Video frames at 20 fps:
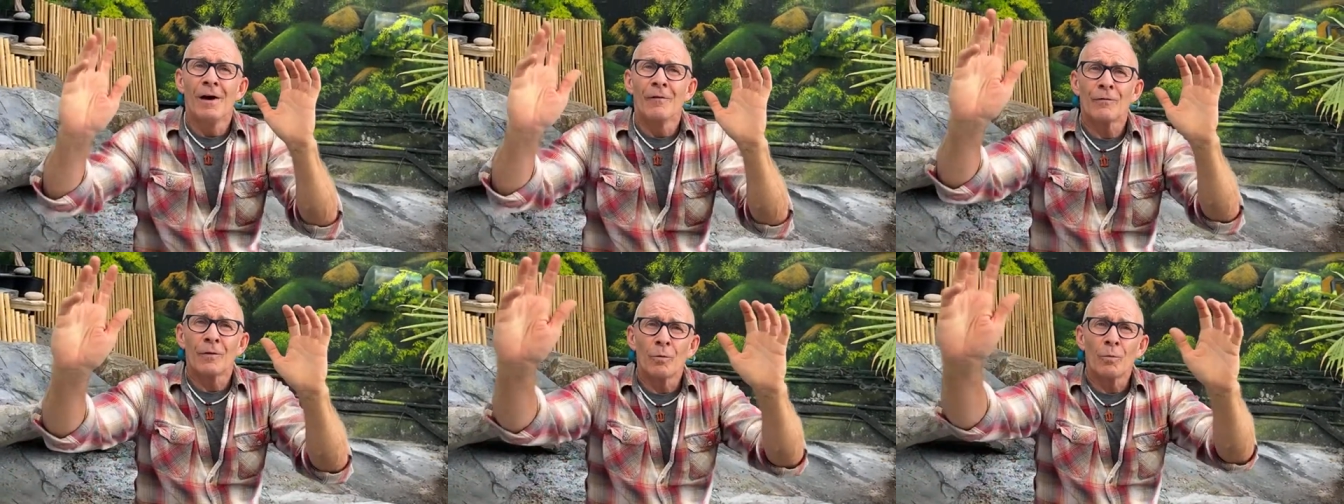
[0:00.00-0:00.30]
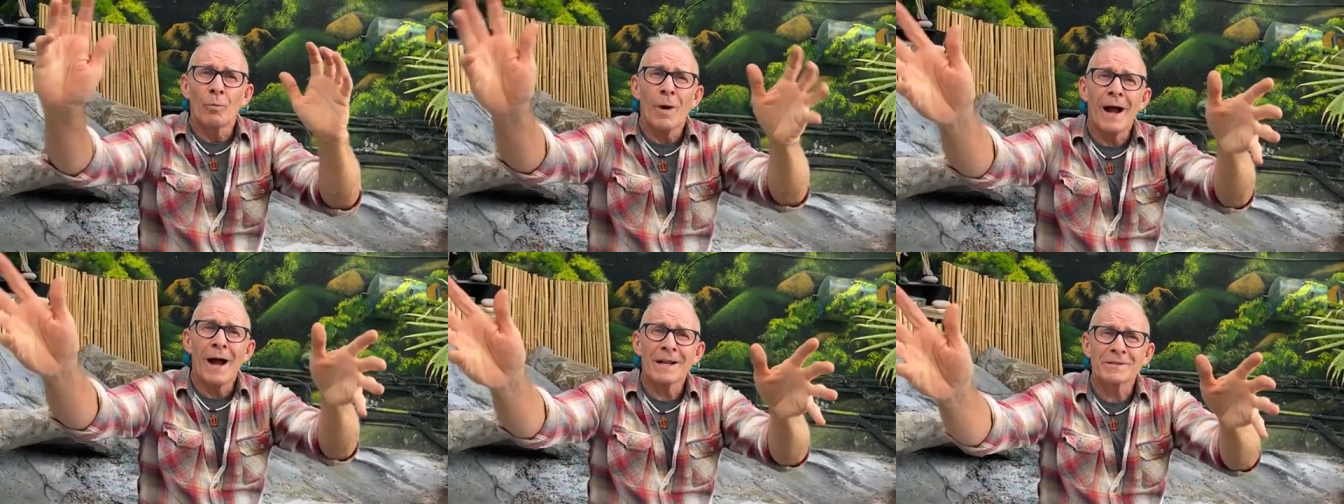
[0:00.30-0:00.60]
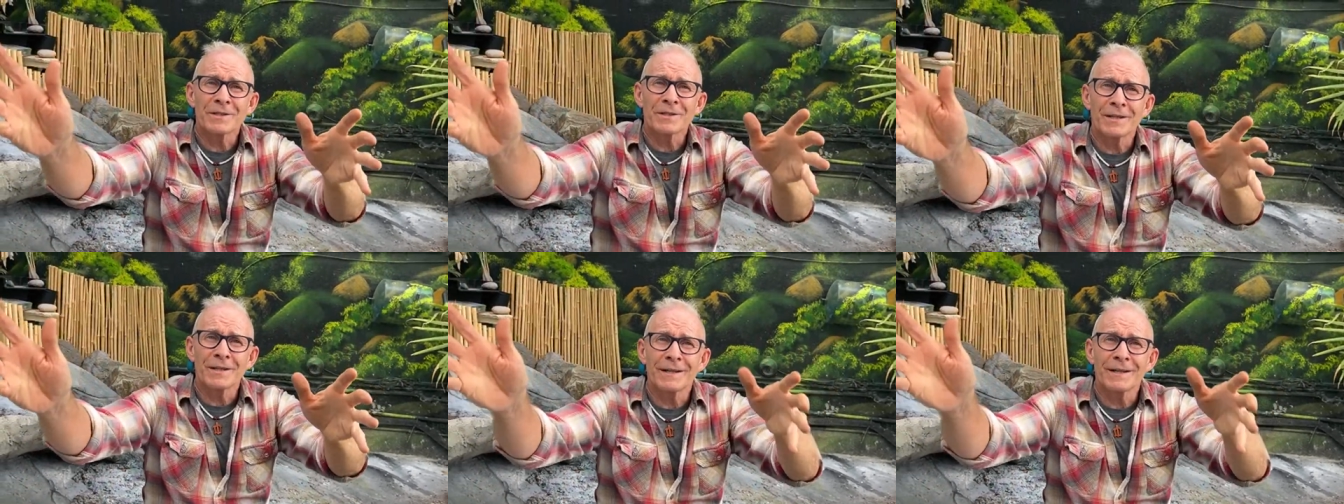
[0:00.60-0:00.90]
for
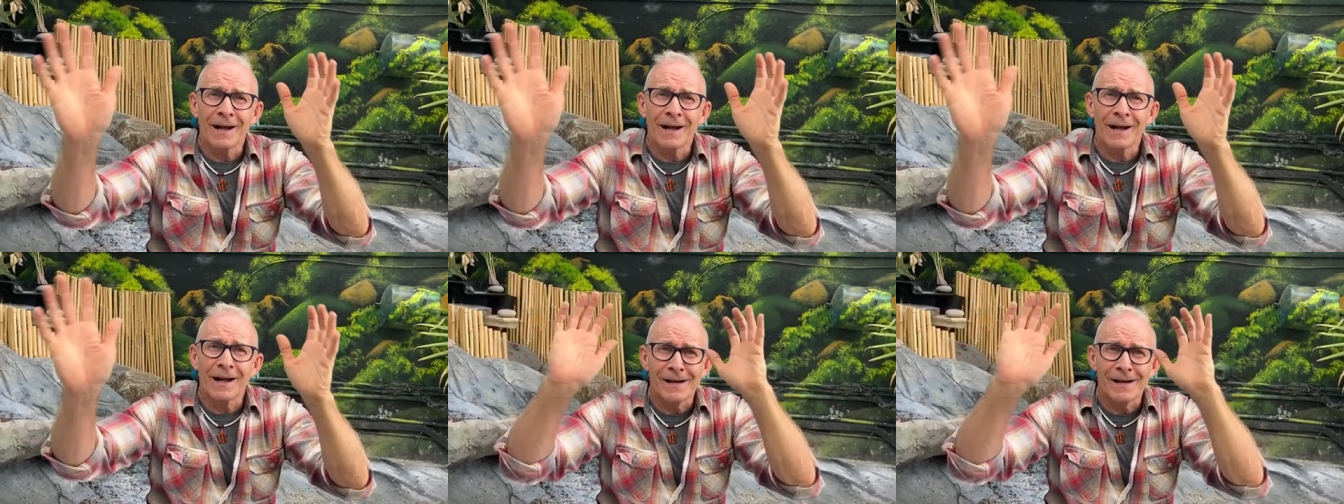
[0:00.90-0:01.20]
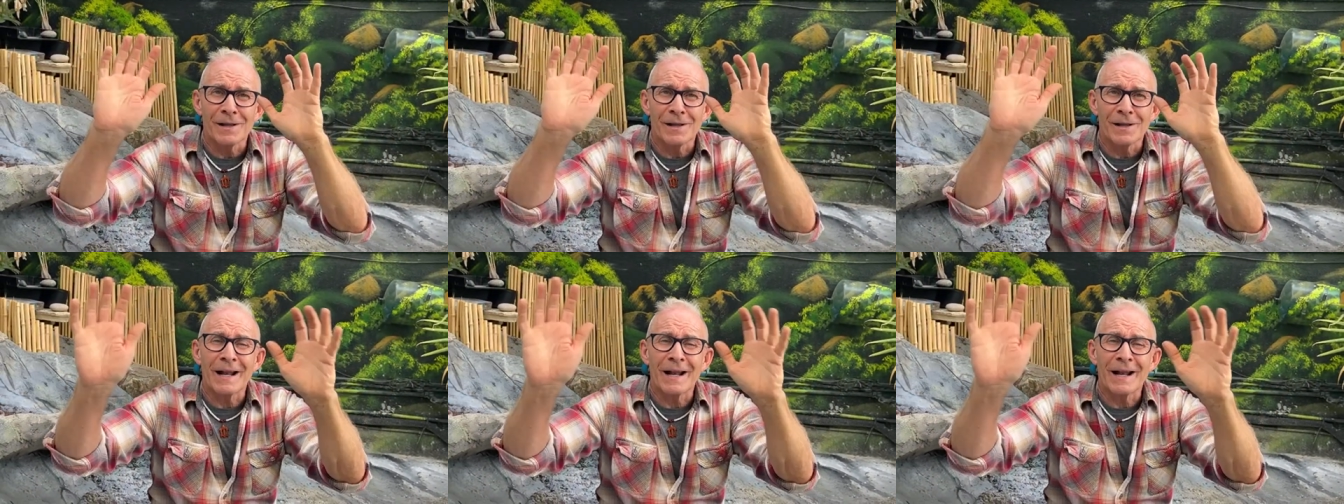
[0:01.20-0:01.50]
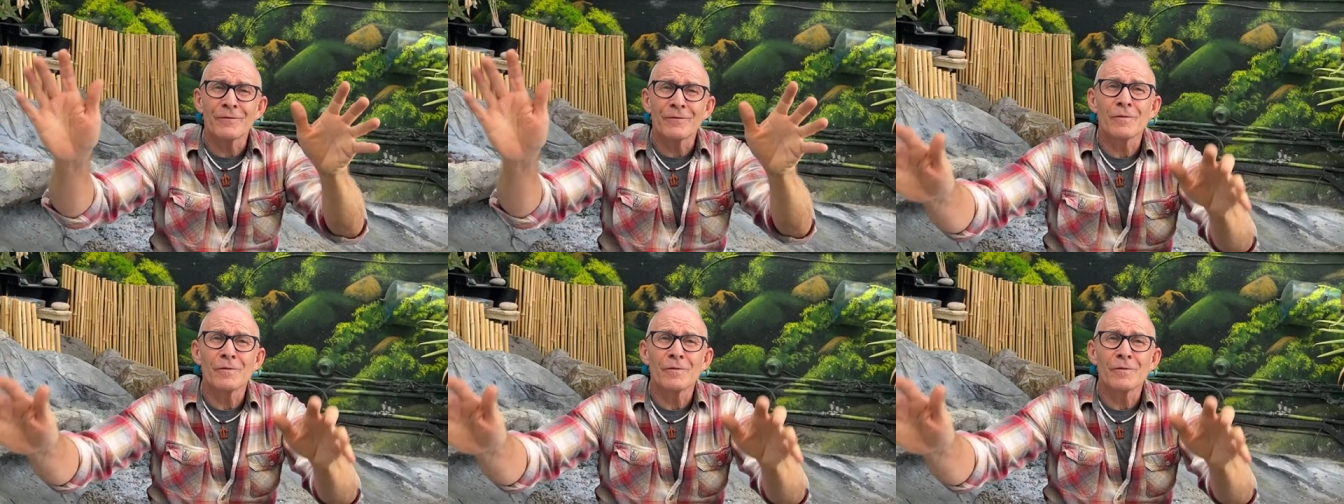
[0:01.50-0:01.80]
watching. A lot of
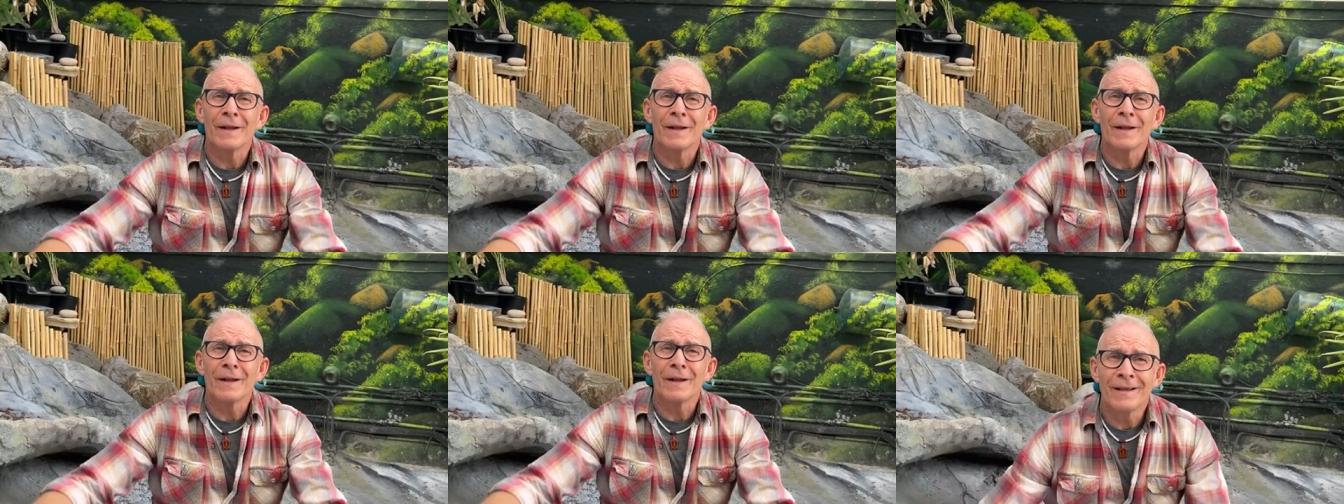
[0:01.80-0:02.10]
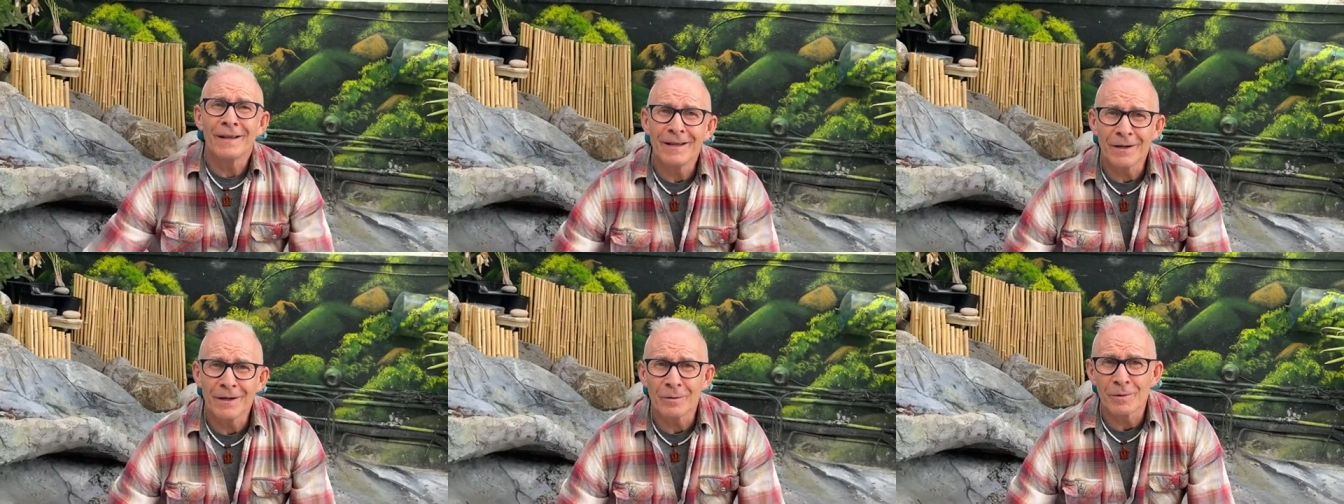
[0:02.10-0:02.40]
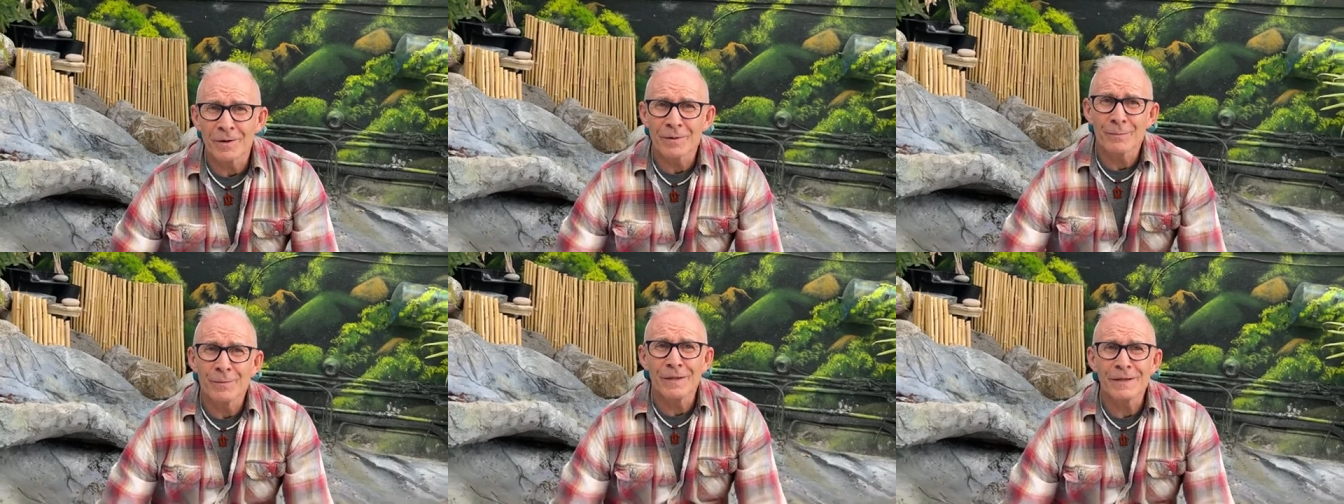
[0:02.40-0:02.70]
you have been here
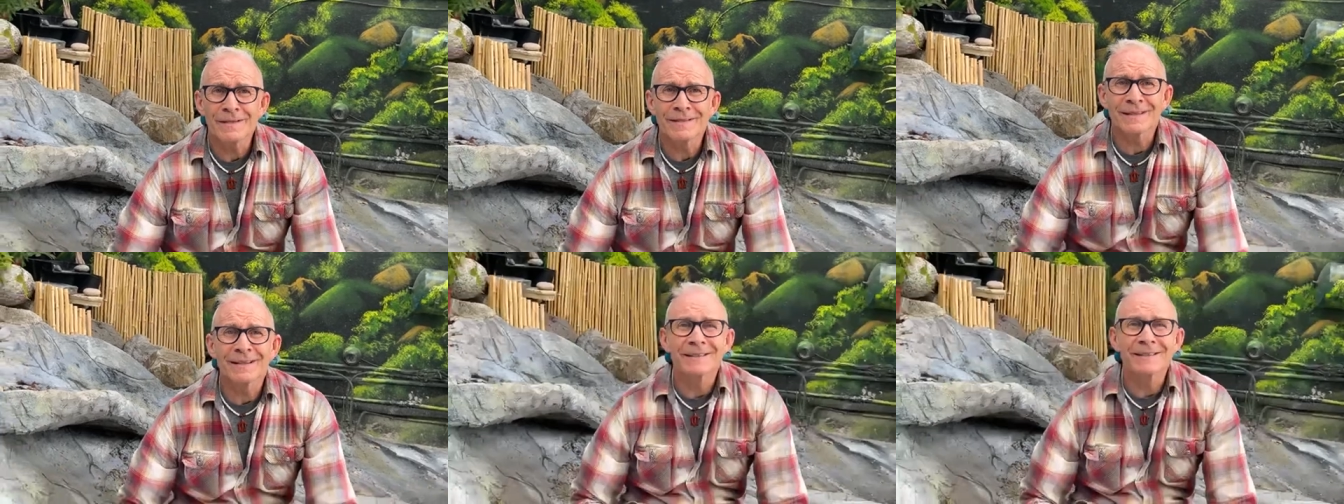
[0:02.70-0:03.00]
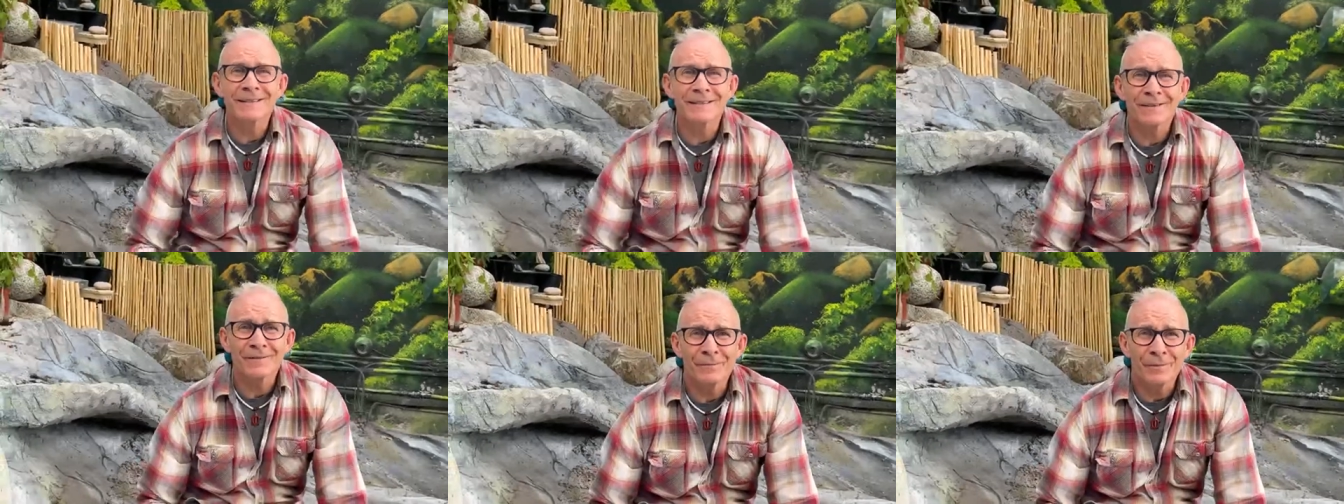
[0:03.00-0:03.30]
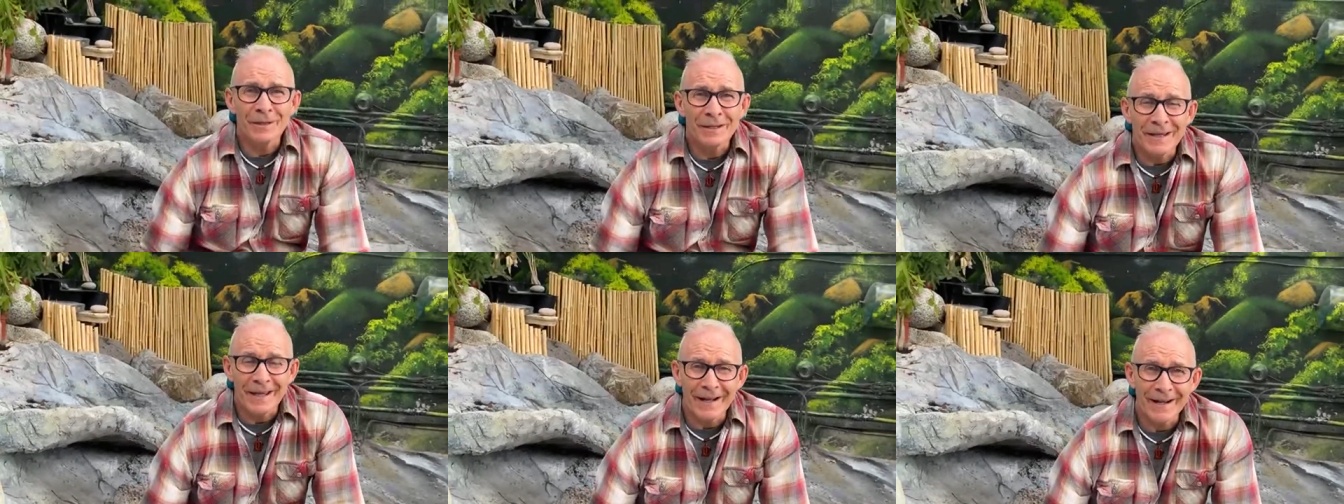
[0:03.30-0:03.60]
with me since the
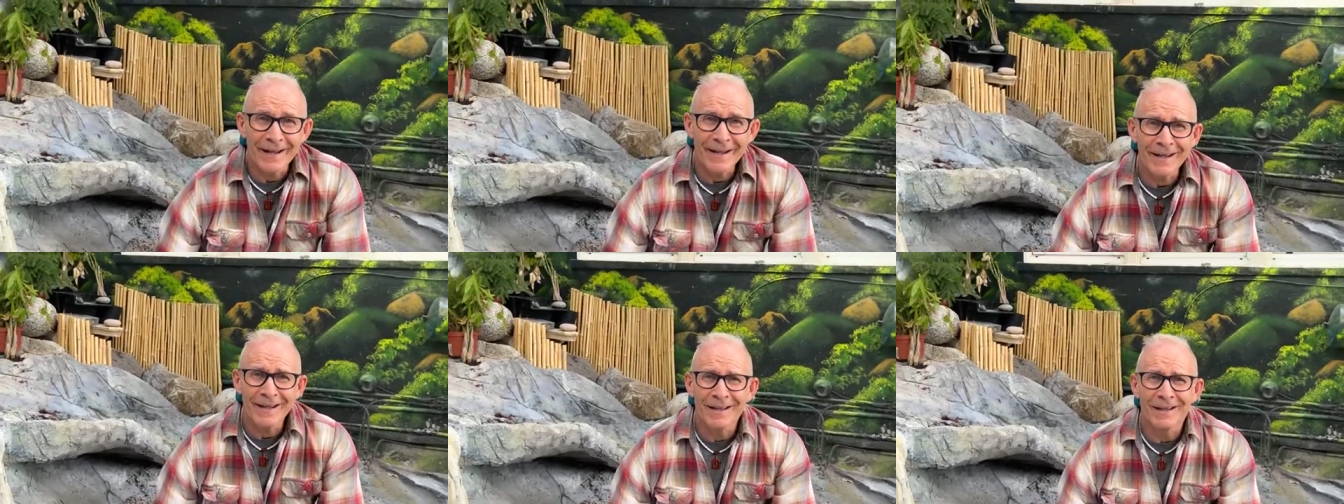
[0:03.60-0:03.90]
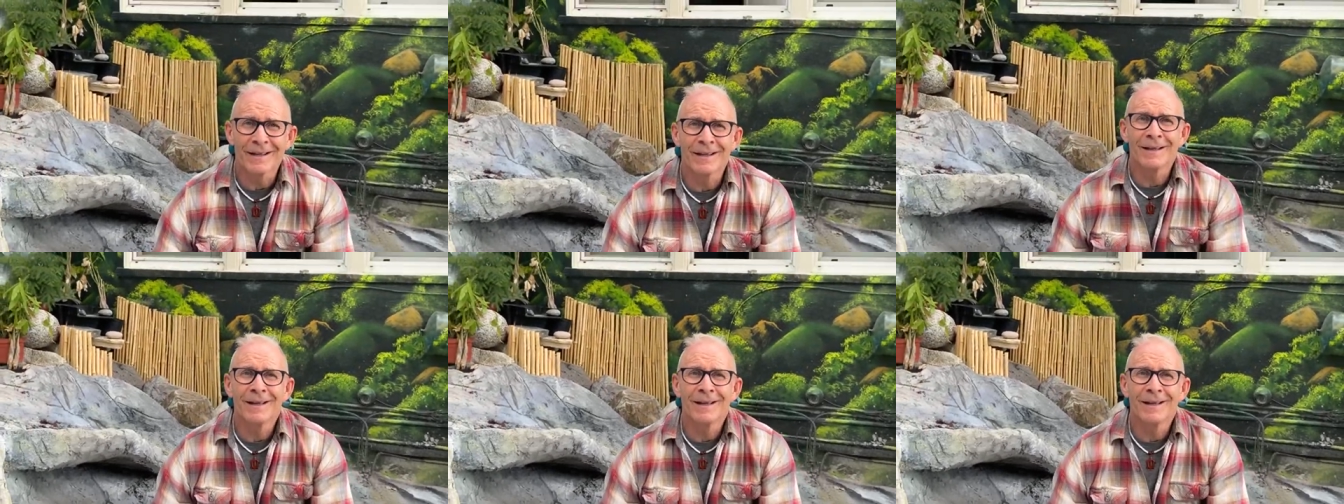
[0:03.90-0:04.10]
beginning,